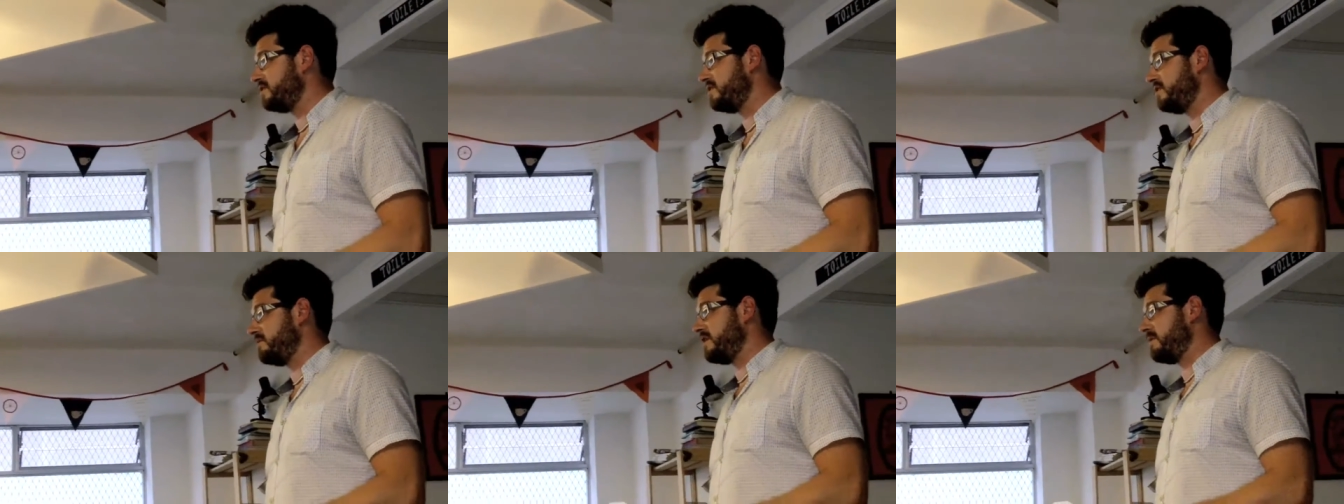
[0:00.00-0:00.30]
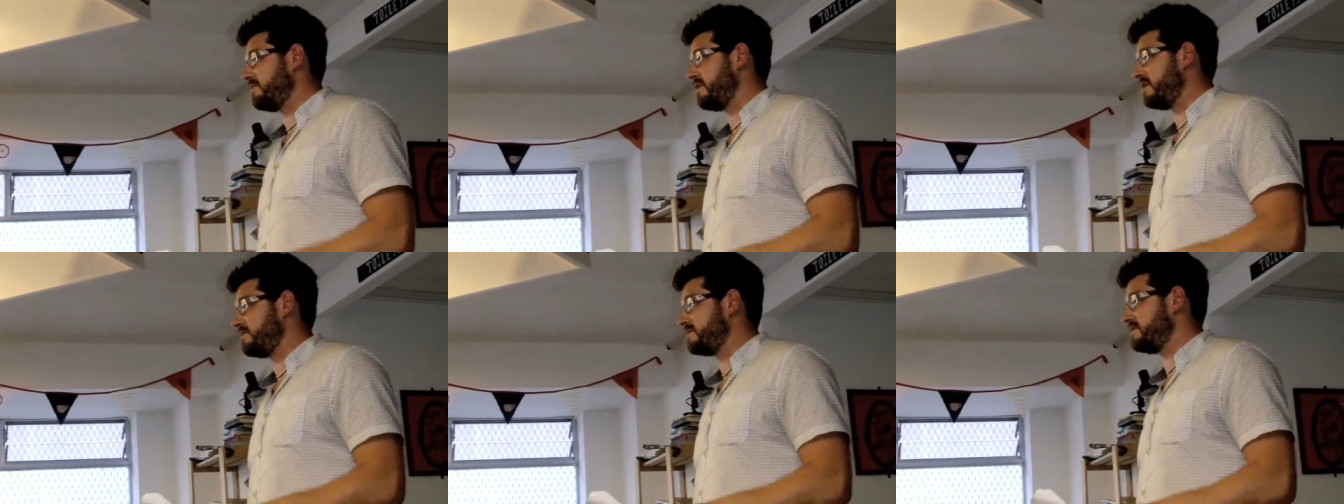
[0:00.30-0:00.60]
Jeannie
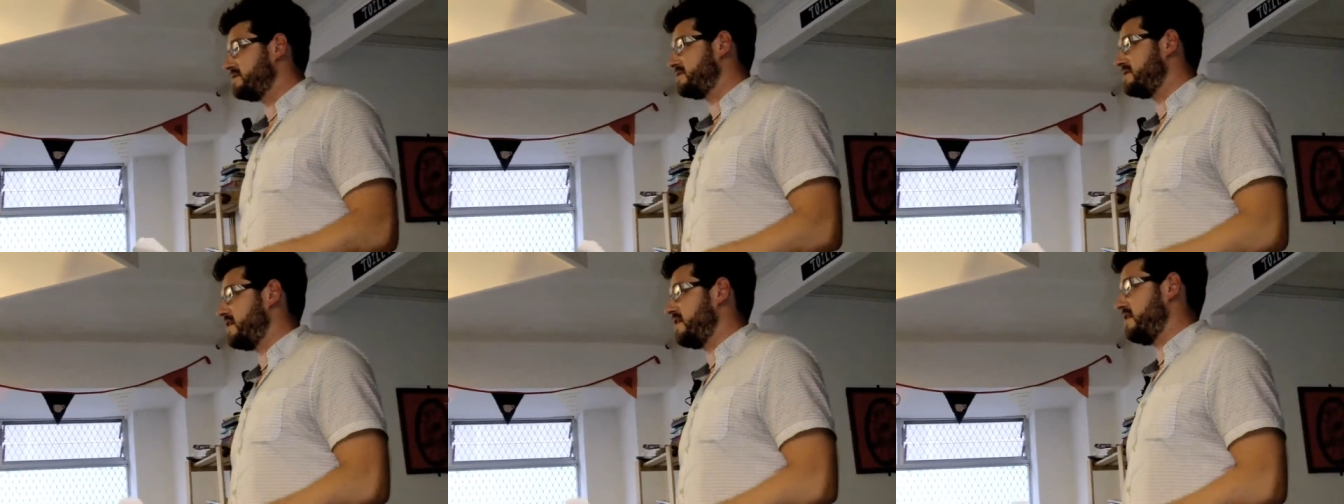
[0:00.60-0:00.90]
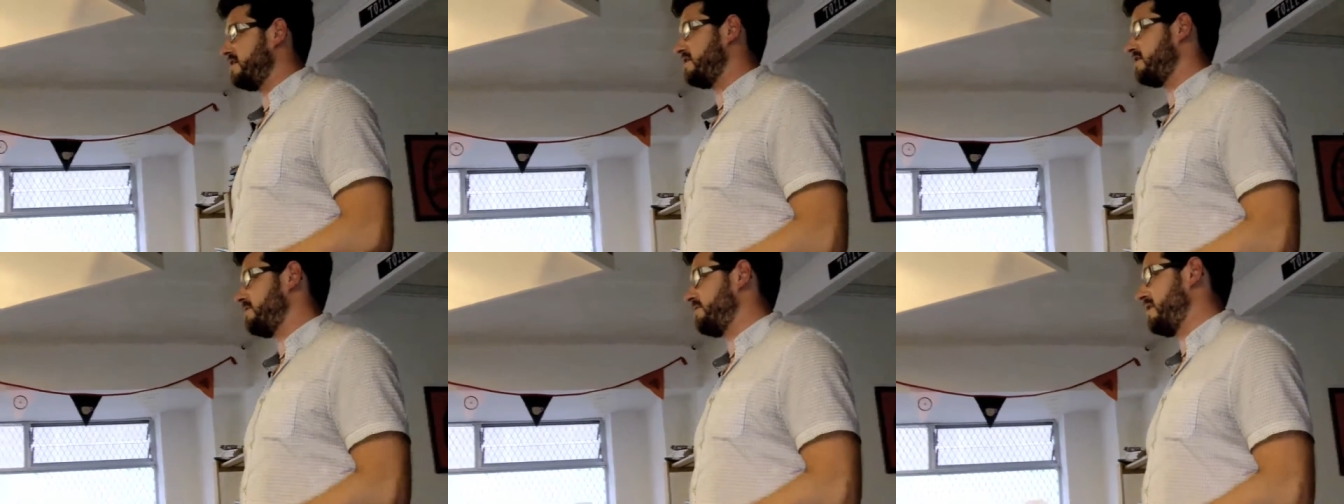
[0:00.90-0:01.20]
may be able to say
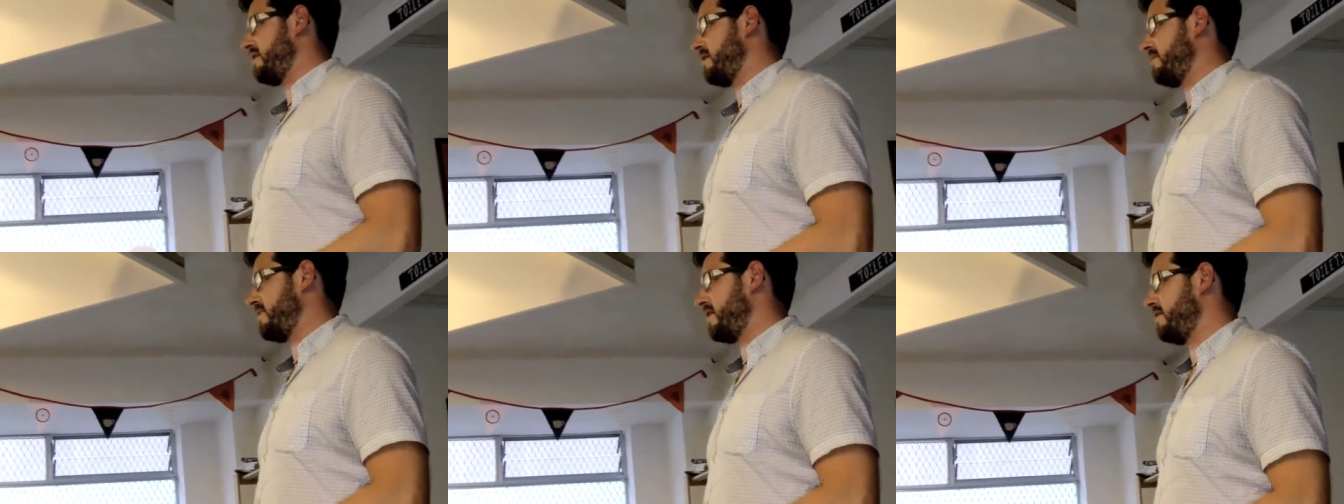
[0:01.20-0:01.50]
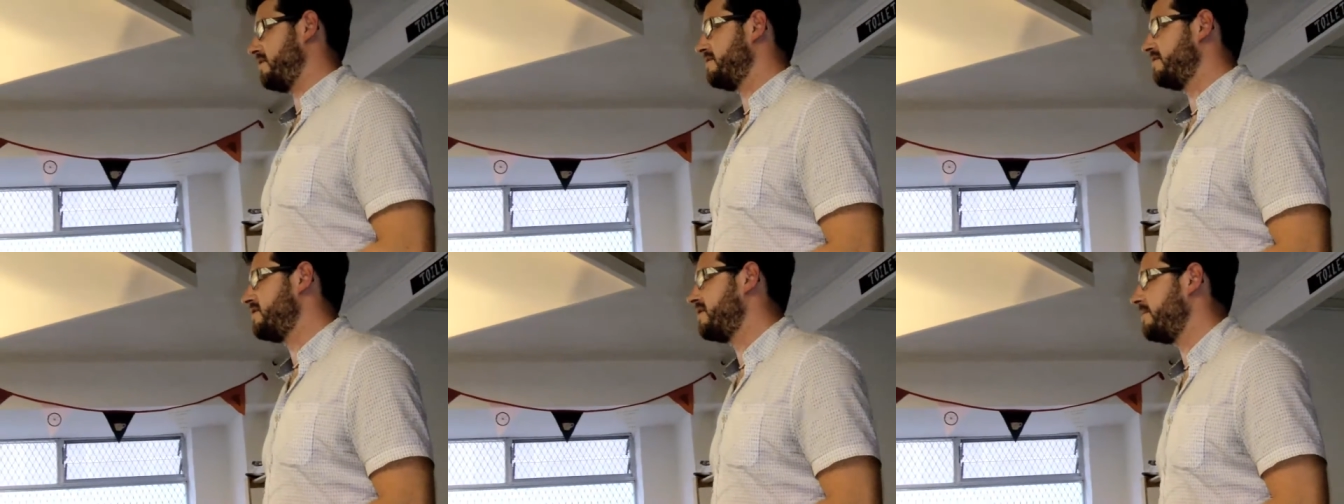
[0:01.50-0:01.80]
a little bit
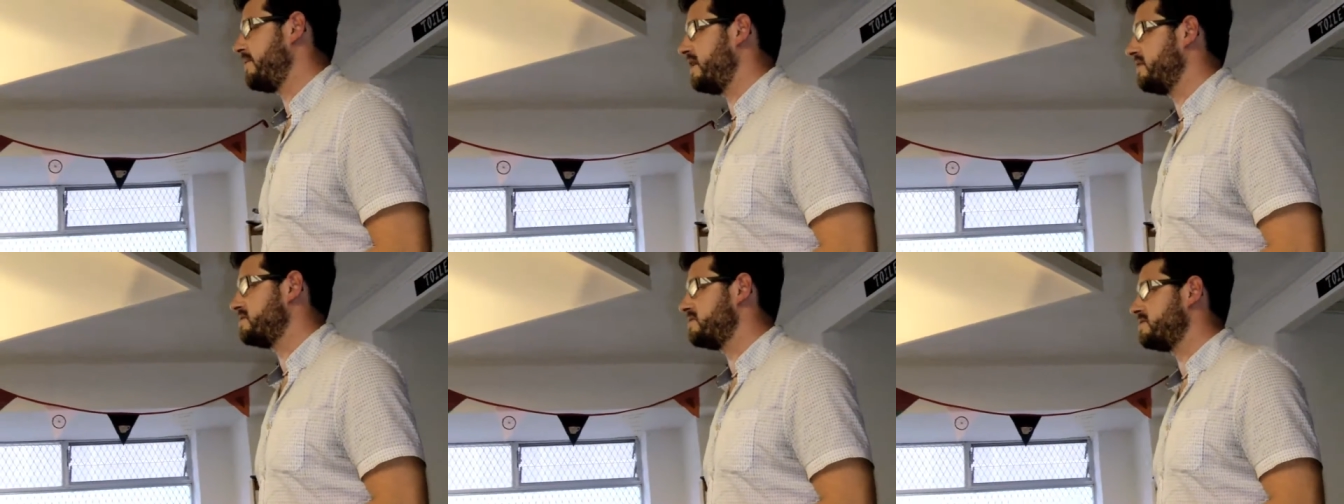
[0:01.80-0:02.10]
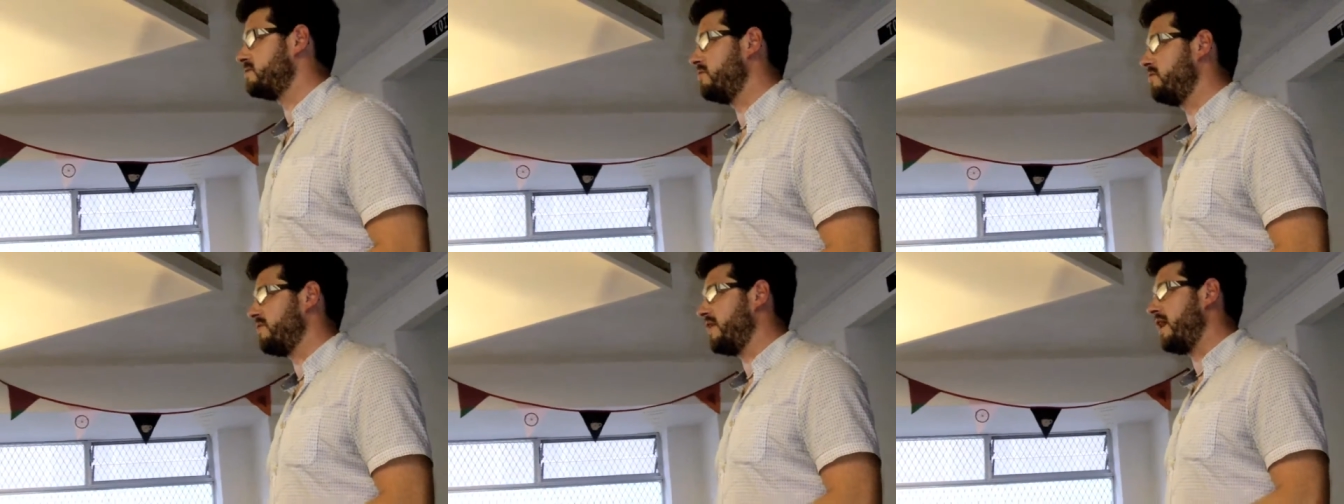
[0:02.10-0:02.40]
about
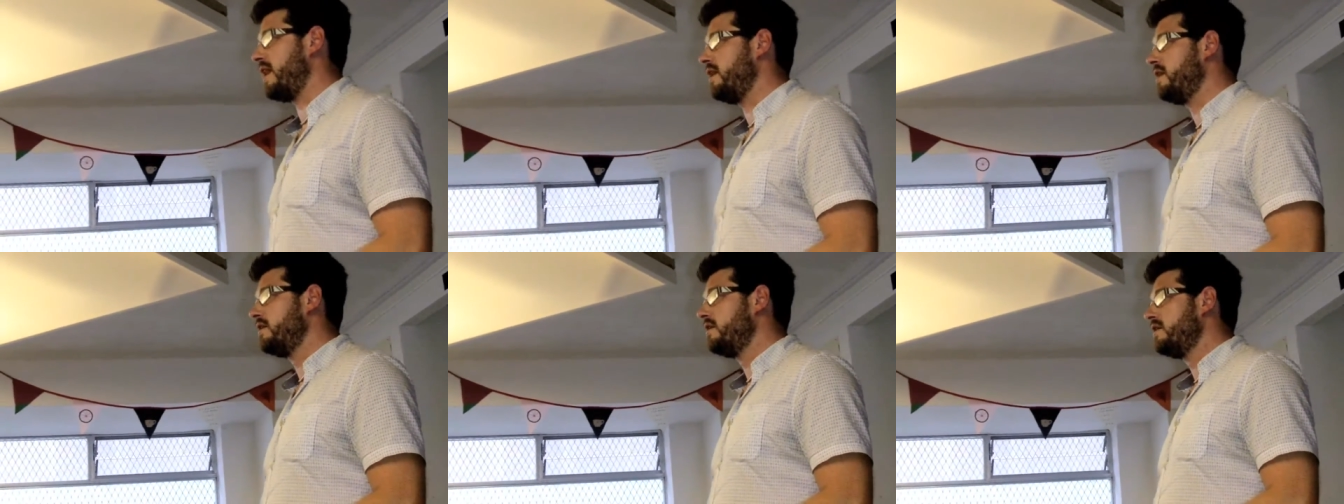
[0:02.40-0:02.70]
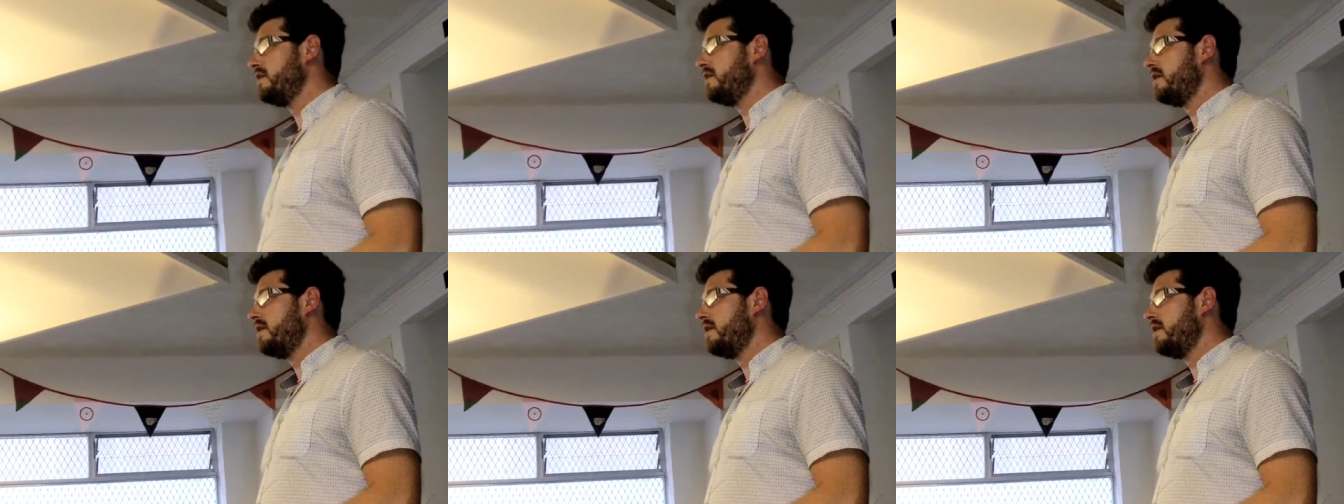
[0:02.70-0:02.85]
some of that.